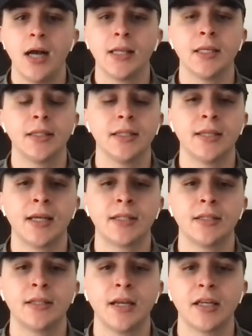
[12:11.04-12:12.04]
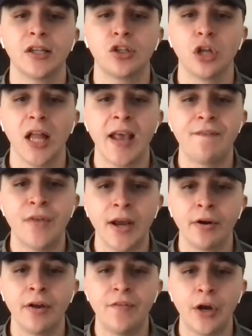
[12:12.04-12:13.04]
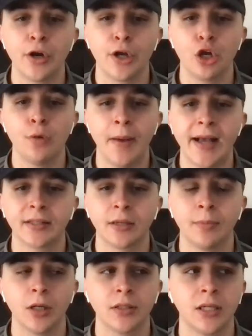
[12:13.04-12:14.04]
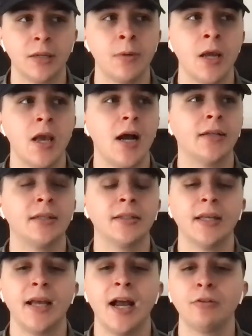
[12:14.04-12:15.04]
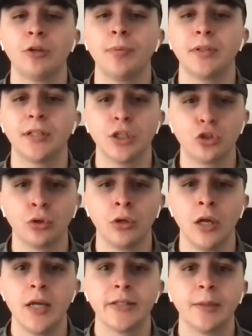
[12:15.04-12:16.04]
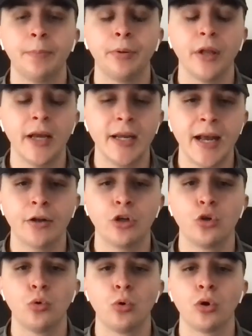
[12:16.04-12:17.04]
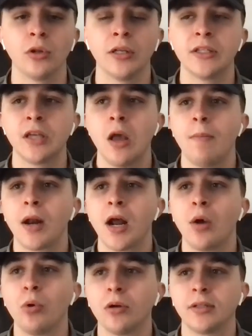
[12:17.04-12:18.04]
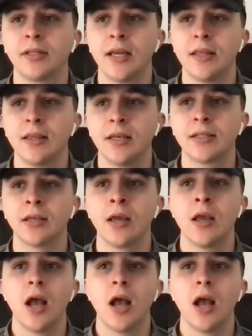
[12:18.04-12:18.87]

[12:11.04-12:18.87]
I think that Texas Tech is still a very, very good basketball team. I think they have the potential to play down in New Orleans. But I will say this.